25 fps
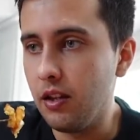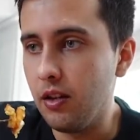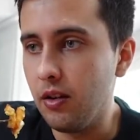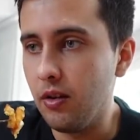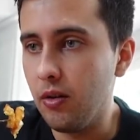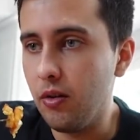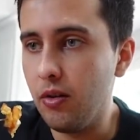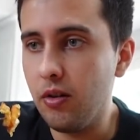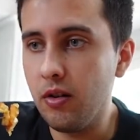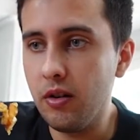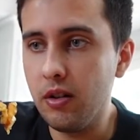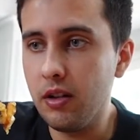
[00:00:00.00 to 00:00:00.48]

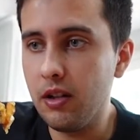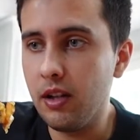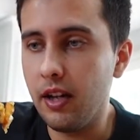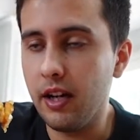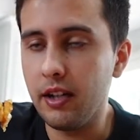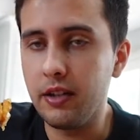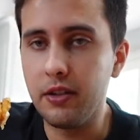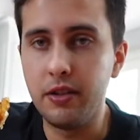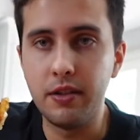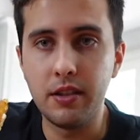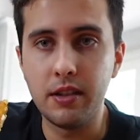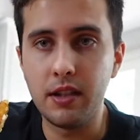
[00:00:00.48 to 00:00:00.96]
or
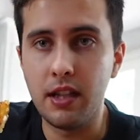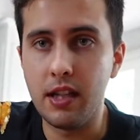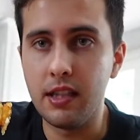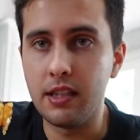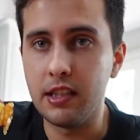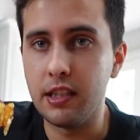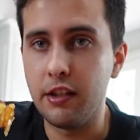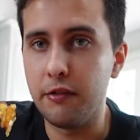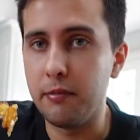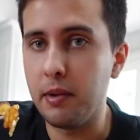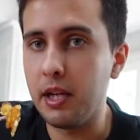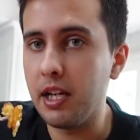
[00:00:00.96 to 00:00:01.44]
like 2 slices
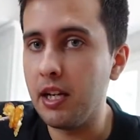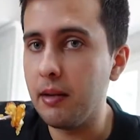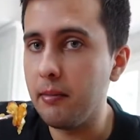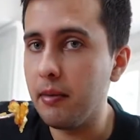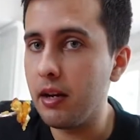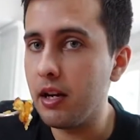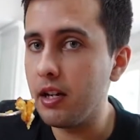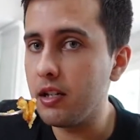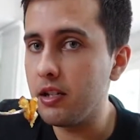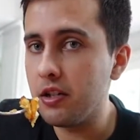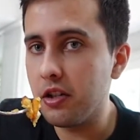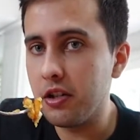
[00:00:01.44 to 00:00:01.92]
of peanut
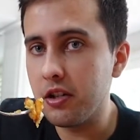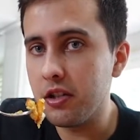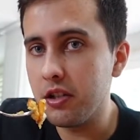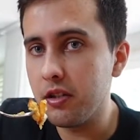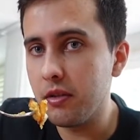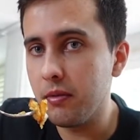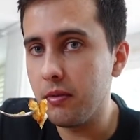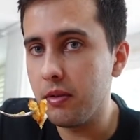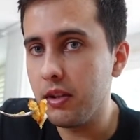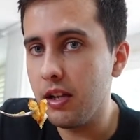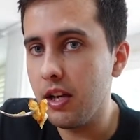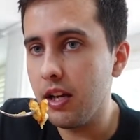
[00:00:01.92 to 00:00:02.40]
butter
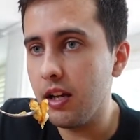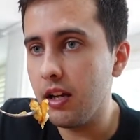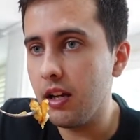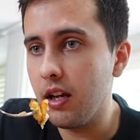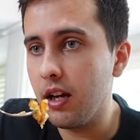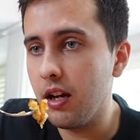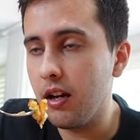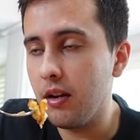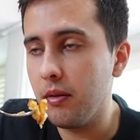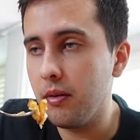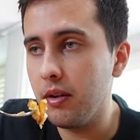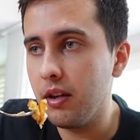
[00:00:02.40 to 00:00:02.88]
toast with
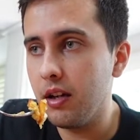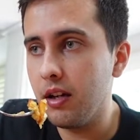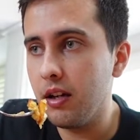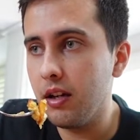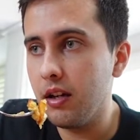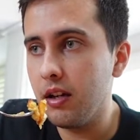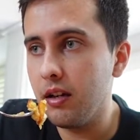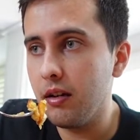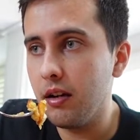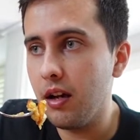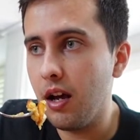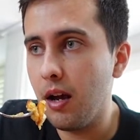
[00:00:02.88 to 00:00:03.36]

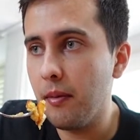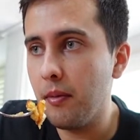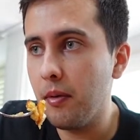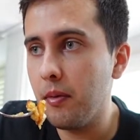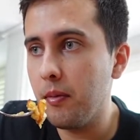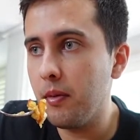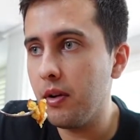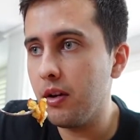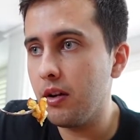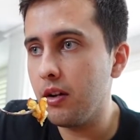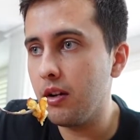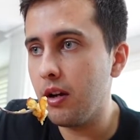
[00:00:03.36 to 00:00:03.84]
almond
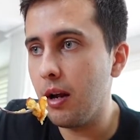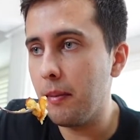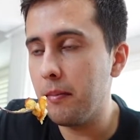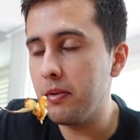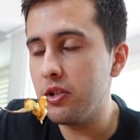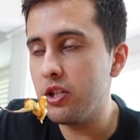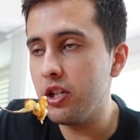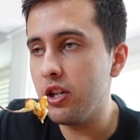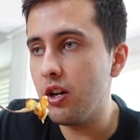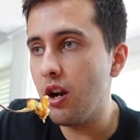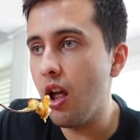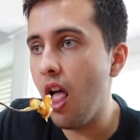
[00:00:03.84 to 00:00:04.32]
milk
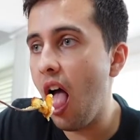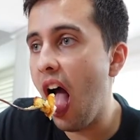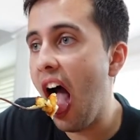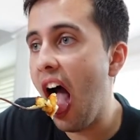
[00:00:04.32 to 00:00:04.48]
cappuccino.